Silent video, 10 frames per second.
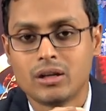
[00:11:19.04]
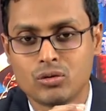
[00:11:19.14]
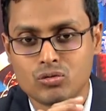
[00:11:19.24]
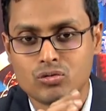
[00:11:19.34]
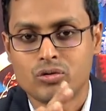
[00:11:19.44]

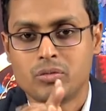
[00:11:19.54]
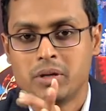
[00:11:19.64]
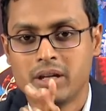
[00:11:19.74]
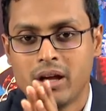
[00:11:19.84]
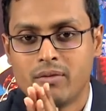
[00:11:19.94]
you would
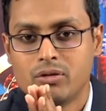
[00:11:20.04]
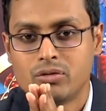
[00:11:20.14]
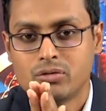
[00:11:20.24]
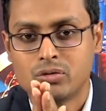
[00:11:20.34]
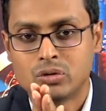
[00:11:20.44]
be able
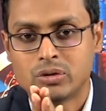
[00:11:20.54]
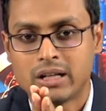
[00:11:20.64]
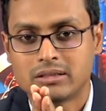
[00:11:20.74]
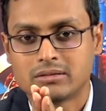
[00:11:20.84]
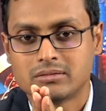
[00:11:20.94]
to do
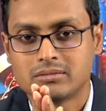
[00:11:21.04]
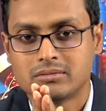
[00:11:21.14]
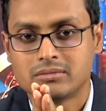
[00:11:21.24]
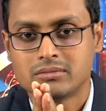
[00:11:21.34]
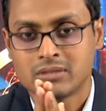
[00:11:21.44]
that.
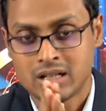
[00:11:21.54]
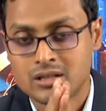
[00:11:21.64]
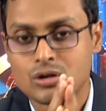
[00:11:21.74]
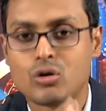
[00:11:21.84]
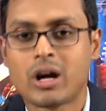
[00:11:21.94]
Let
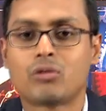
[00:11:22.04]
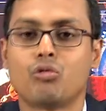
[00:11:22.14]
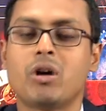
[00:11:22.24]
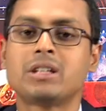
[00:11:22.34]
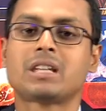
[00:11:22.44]
us look at
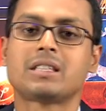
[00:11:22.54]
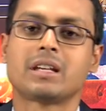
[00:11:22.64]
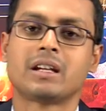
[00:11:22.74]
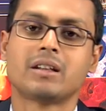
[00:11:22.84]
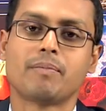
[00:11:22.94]
one such
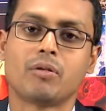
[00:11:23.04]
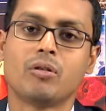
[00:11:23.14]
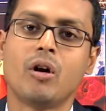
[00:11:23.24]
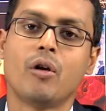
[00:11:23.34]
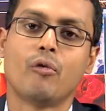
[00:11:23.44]

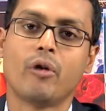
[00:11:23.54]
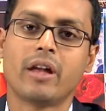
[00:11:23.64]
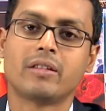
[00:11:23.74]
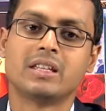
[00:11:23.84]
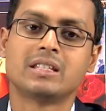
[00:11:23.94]
example
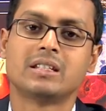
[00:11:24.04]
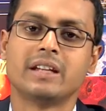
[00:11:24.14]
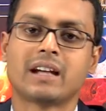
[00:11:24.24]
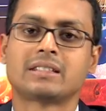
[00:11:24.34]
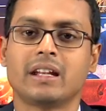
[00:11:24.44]
where this
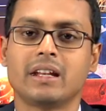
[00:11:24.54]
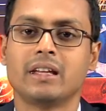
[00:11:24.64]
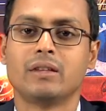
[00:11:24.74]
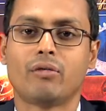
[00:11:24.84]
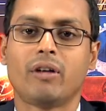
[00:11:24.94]
reaction
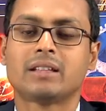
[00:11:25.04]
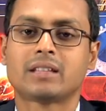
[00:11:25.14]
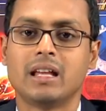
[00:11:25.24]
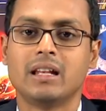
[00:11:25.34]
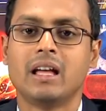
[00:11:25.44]
is
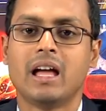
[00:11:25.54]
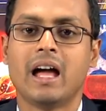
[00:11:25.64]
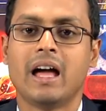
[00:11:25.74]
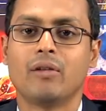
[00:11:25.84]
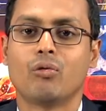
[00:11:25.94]
facile
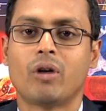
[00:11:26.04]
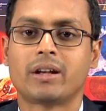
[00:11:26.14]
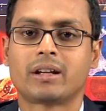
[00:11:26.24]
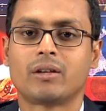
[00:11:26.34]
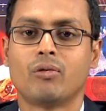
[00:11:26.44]
and
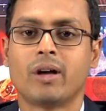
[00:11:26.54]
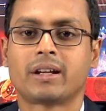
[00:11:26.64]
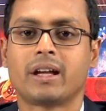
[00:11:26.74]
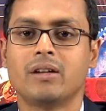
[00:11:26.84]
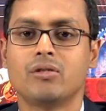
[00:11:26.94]
one
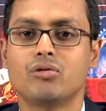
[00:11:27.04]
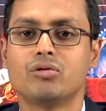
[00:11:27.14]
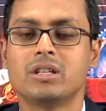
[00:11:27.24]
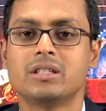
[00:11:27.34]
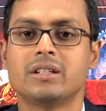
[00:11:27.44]
can
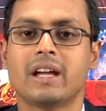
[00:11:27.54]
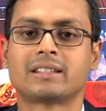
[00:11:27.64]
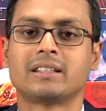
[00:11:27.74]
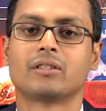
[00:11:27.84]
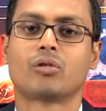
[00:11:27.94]
do this
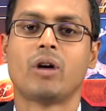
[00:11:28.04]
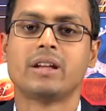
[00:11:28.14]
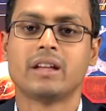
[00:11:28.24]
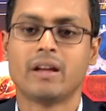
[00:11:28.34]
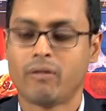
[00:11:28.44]
reaction
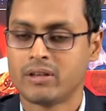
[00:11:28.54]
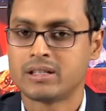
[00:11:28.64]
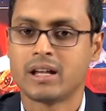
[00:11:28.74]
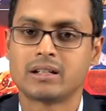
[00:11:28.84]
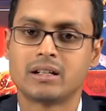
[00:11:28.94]
quite
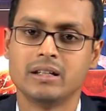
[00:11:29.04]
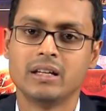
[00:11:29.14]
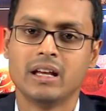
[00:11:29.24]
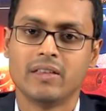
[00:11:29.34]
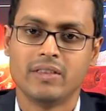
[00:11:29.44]
efficiently,
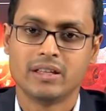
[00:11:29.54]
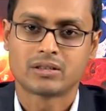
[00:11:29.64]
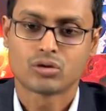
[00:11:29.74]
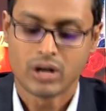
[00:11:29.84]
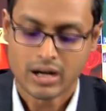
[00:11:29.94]
these
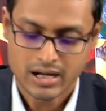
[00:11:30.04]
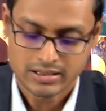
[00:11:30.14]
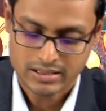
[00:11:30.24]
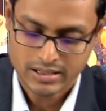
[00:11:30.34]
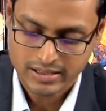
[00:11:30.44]

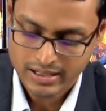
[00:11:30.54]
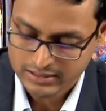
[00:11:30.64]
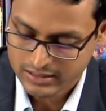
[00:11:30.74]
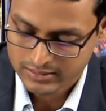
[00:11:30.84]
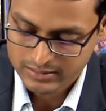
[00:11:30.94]
Sonogashira
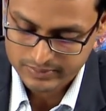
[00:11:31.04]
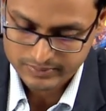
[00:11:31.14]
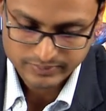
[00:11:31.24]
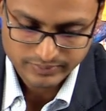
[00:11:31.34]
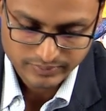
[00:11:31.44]
reactions.
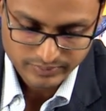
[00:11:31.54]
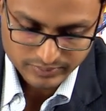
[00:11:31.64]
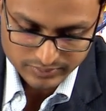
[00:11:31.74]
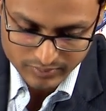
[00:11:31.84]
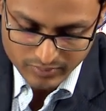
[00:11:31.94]

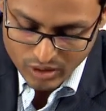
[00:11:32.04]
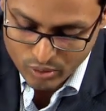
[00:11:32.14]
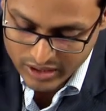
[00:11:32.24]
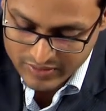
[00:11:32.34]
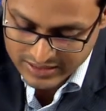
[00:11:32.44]

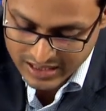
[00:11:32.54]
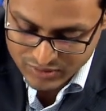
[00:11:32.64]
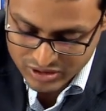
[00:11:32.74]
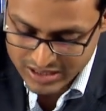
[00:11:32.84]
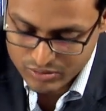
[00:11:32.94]
Okay, the
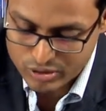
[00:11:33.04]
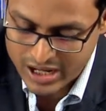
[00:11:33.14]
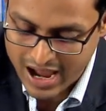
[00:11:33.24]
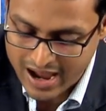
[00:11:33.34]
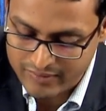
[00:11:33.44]
substrate we
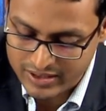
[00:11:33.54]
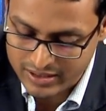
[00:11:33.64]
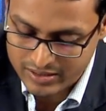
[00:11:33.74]
have in